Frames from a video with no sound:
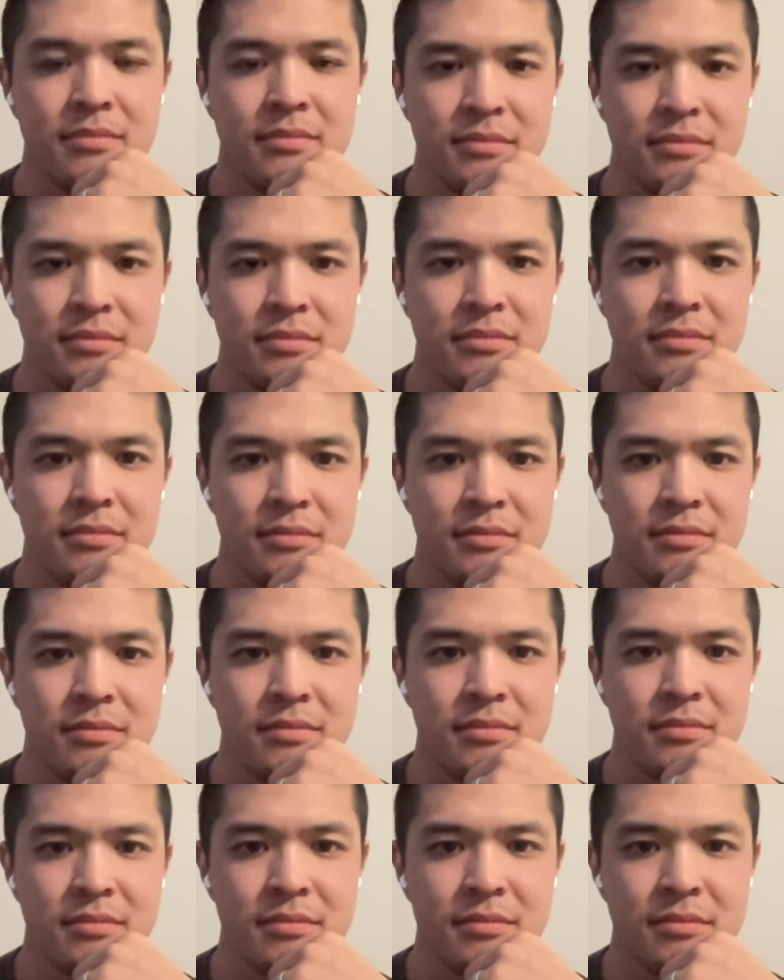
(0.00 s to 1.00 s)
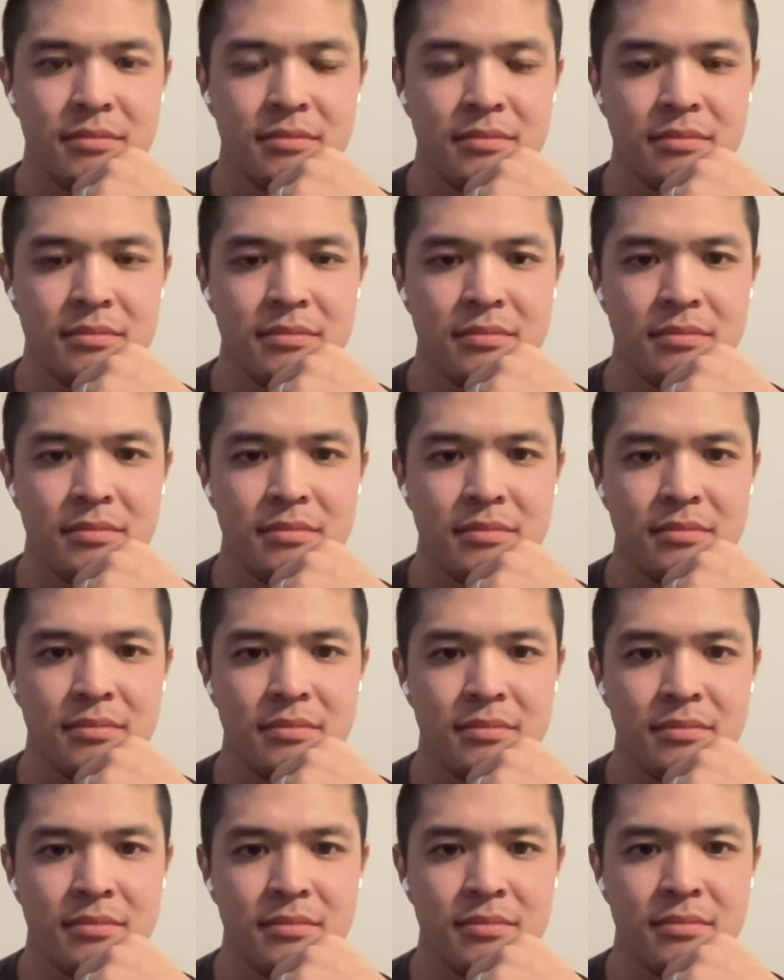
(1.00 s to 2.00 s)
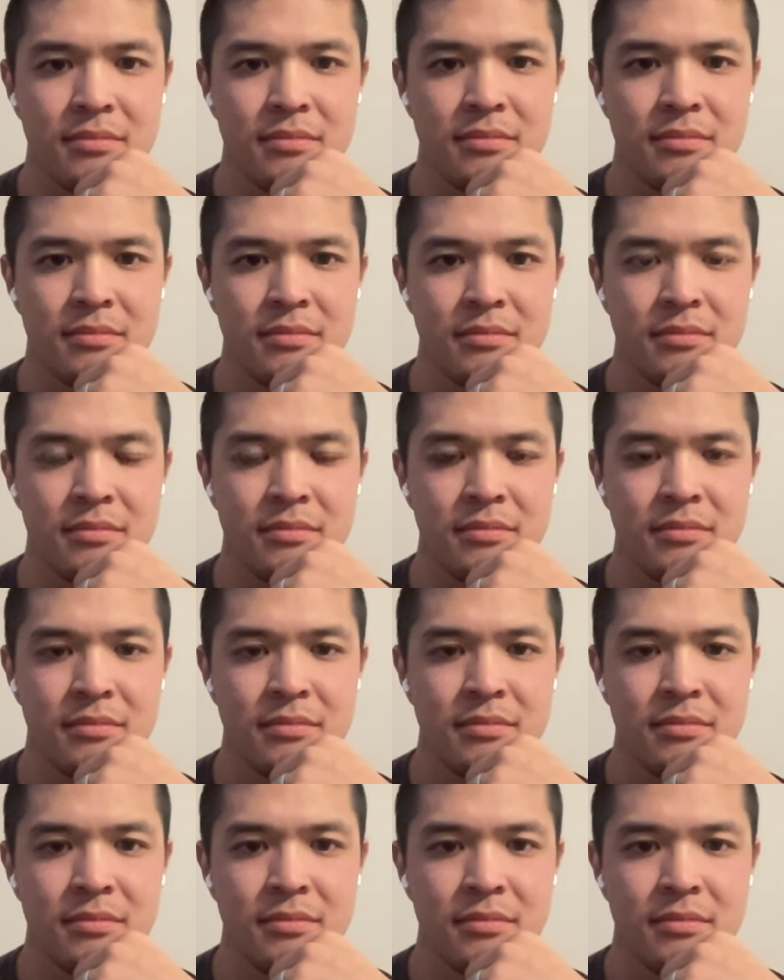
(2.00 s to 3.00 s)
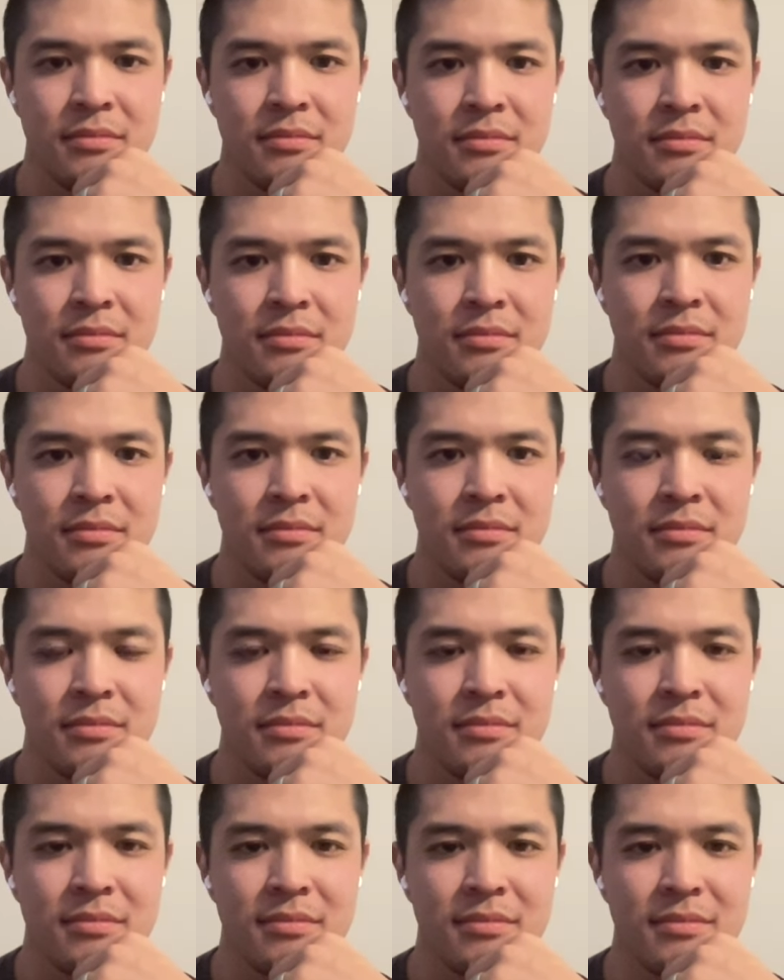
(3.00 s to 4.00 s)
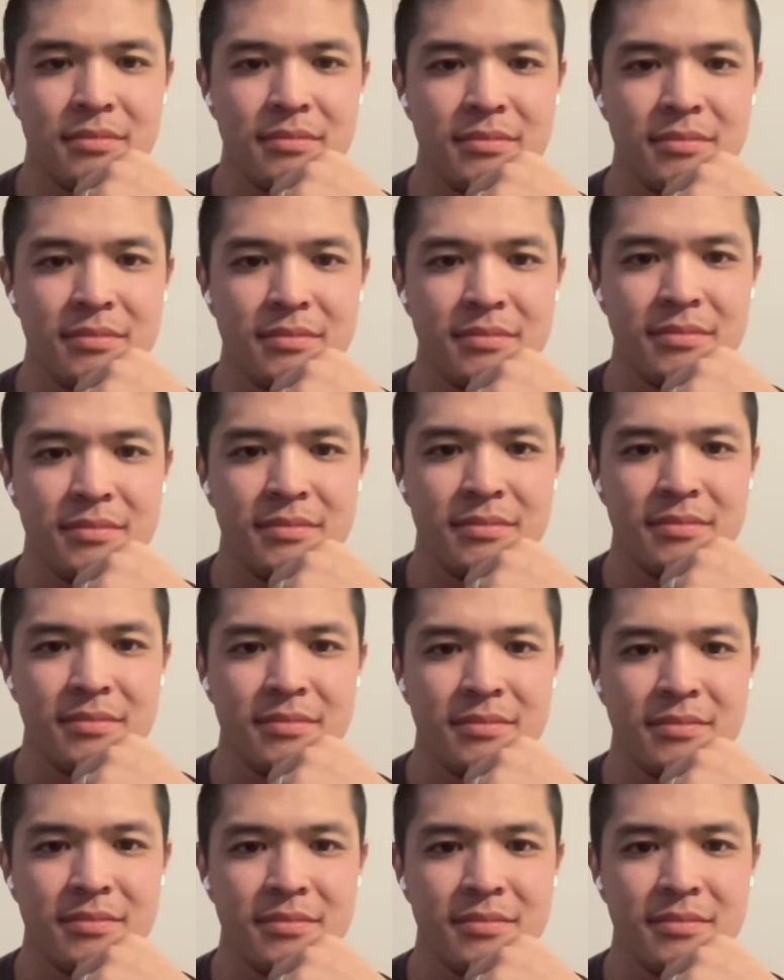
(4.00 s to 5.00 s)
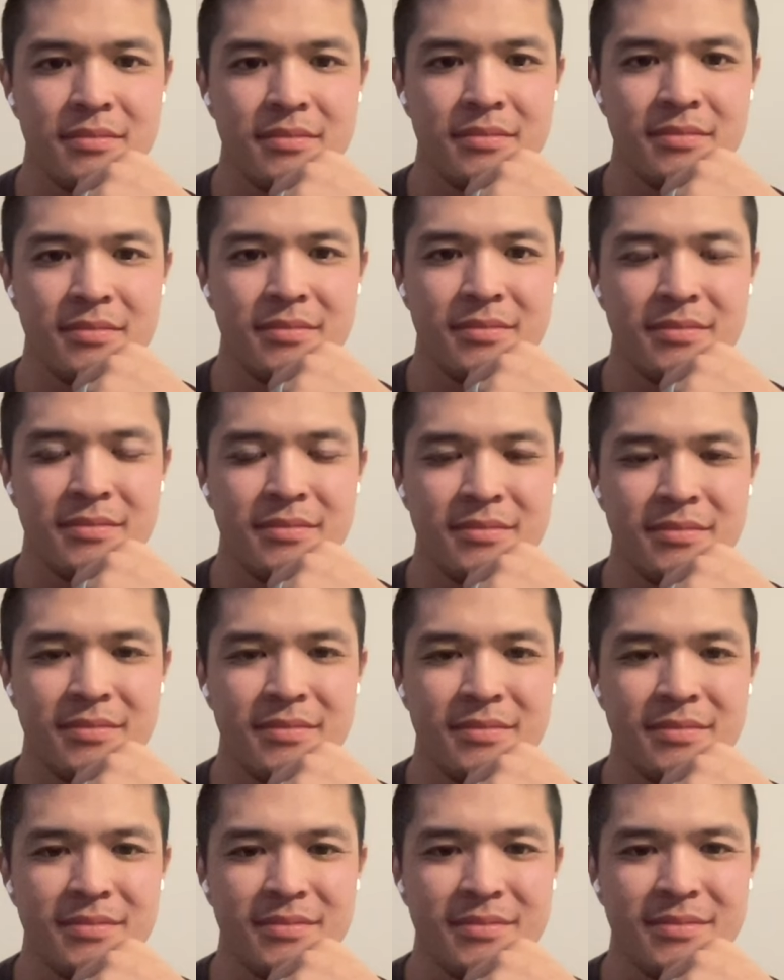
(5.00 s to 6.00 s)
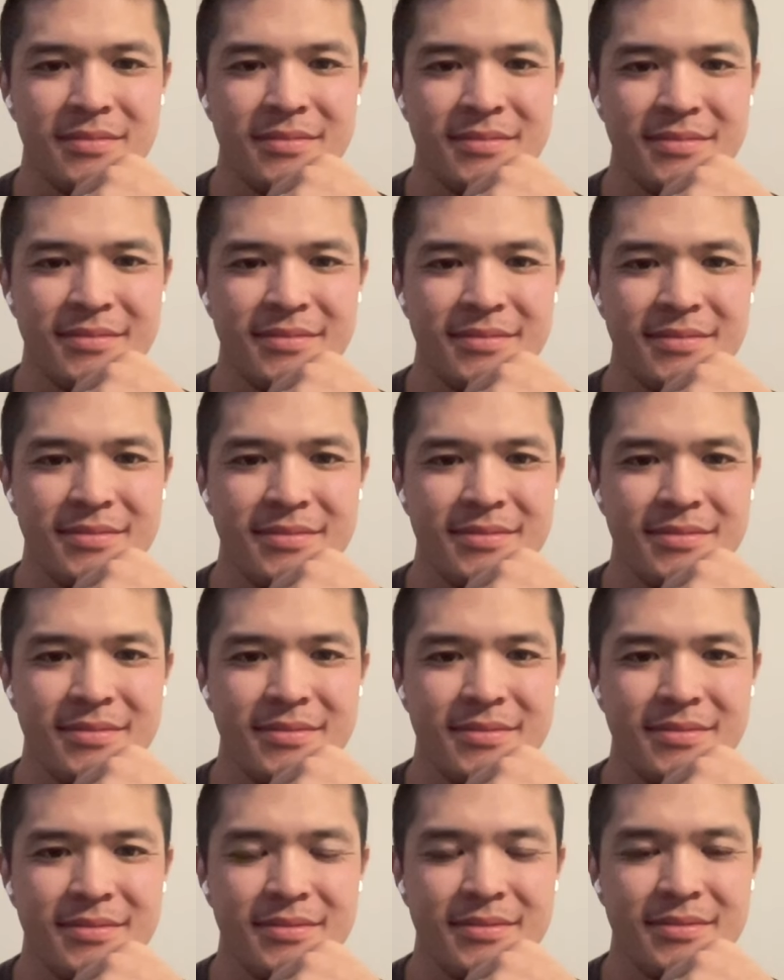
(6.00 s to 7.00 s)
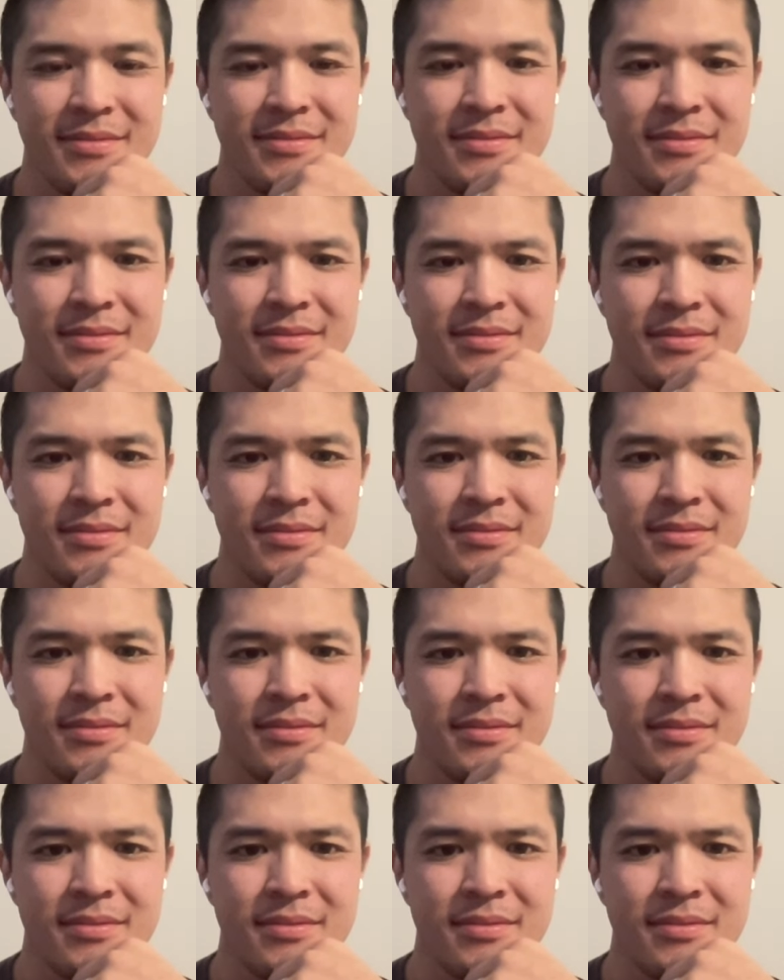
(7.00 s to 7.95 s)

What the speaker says: No words are spoken by the person on screen.